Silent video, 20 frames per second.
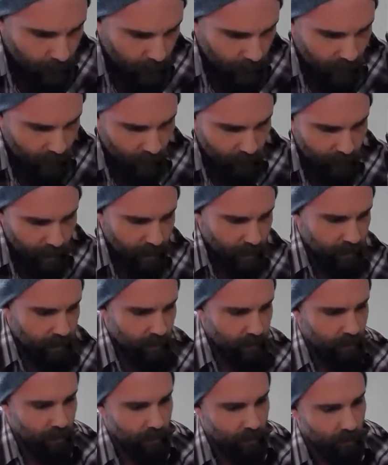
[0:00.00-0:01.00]

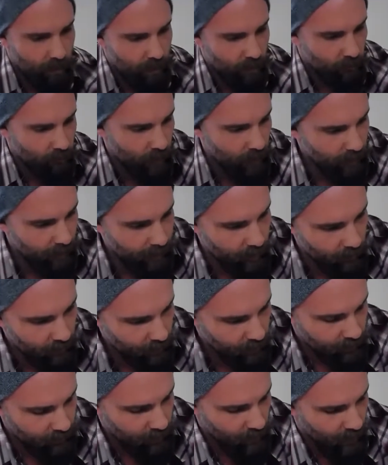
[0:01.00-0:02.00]
And you can really go
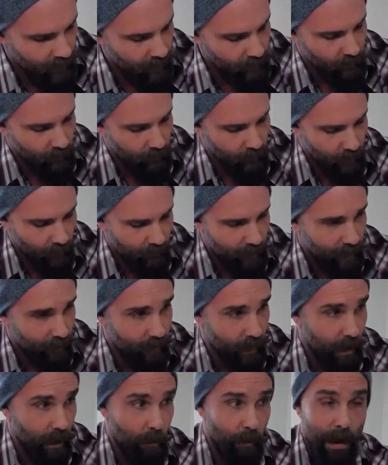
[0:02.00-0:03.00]
your entire career without
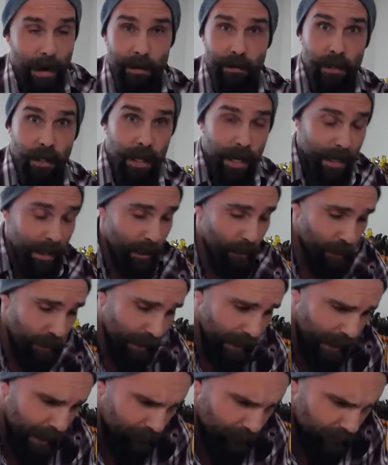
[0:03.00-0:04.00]
hot waxing
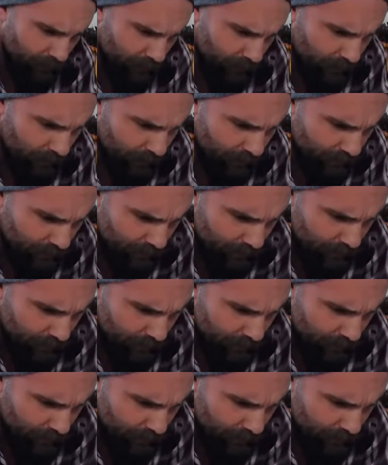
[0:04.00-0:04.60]
anything ever,